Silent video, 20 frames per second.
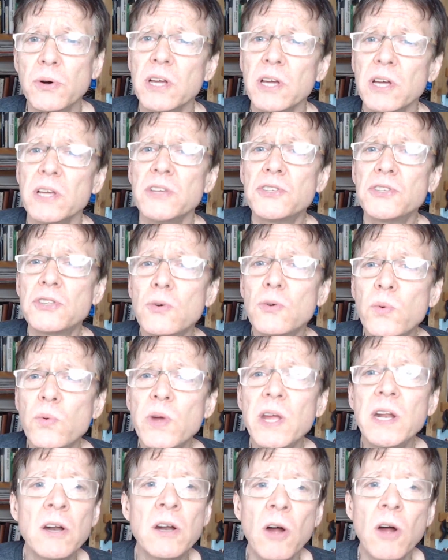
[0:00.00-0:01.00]
is to
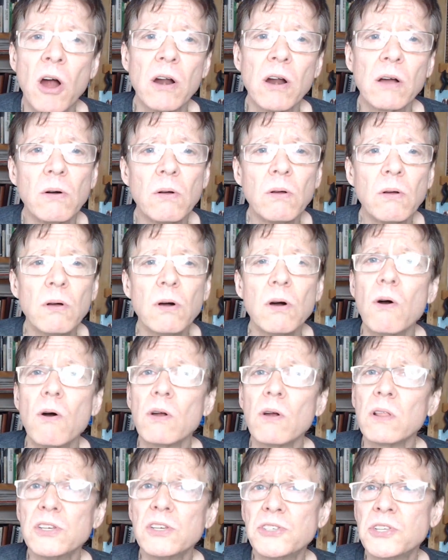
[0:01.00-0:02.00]
read an article or
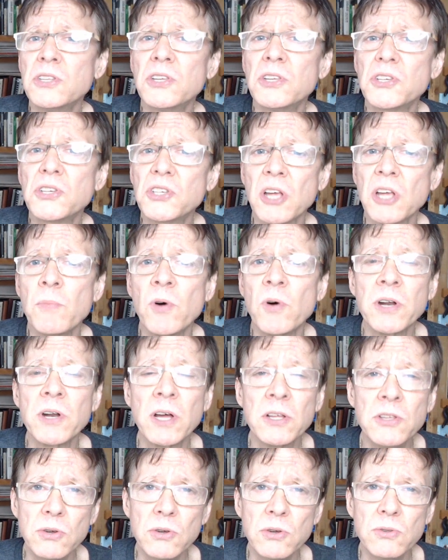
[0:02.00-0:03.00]
listen to someone
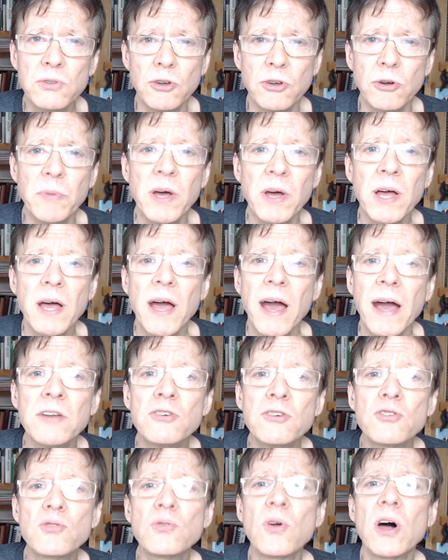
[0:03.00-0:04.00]
on YouTube and
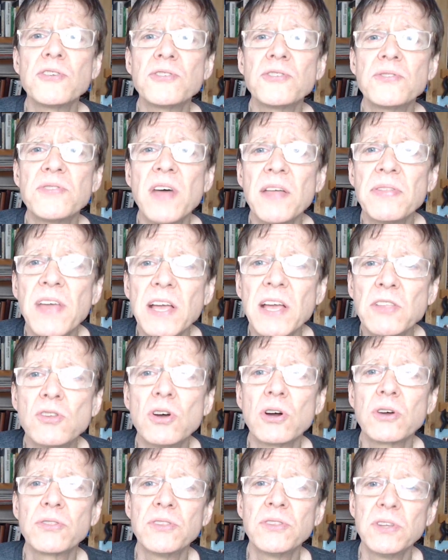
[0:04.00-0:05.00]
trust that they
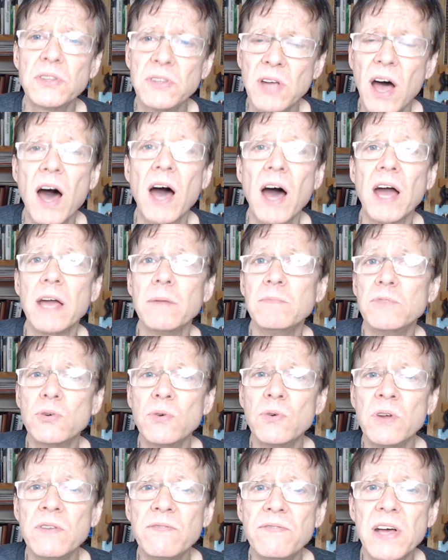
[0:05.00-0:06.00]
took the time to
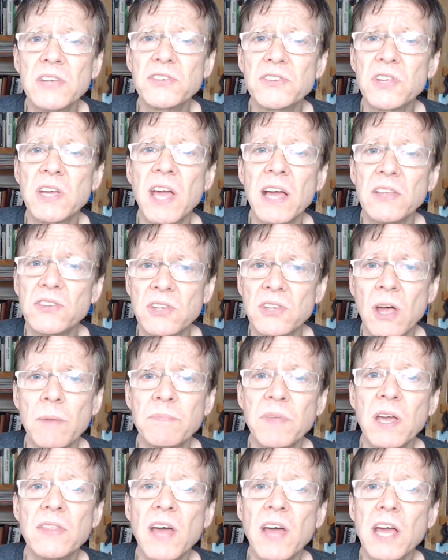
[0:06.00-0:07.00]
investigate
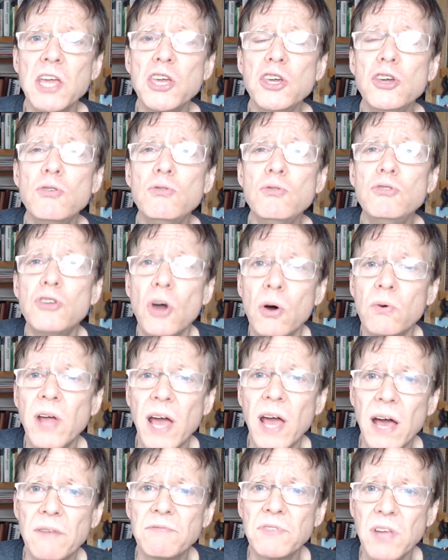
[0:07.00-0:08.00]
something that you don't
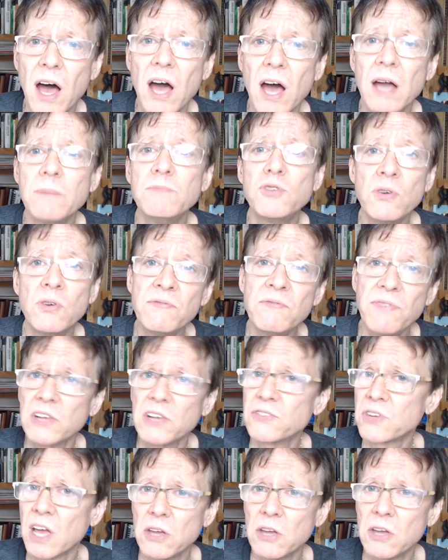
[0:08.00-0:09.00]
have time to
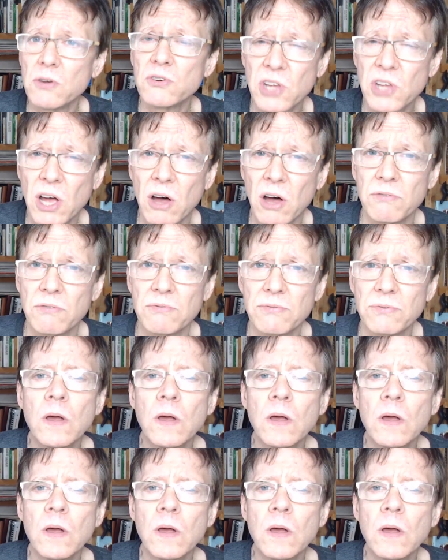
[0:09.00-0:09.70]
investigate yourself.